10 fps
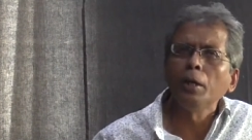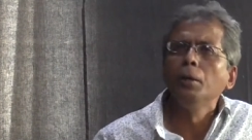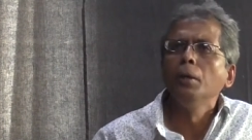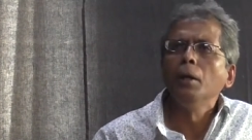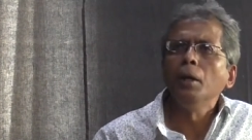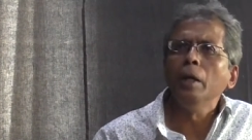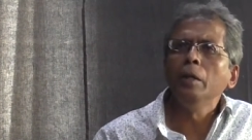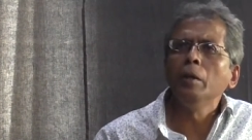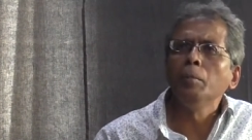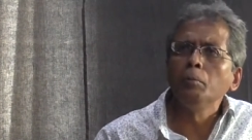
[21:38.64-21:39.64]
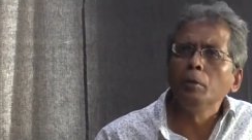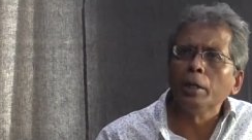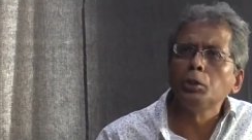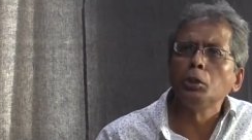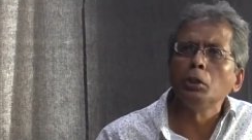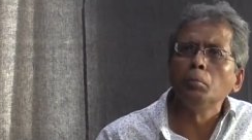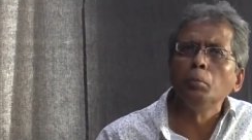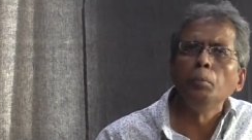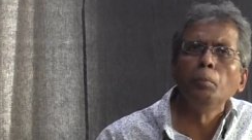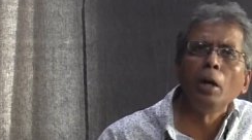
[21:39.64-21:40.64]
way in the lecture
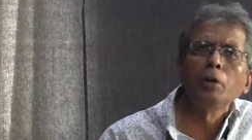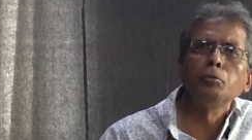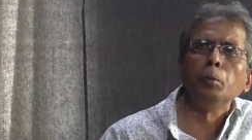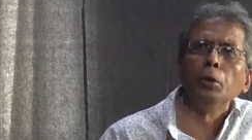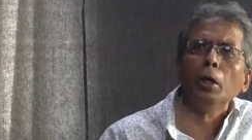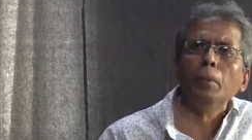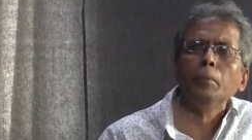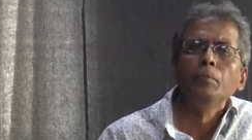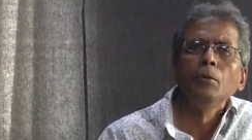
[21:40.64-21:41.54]
Marx Buddha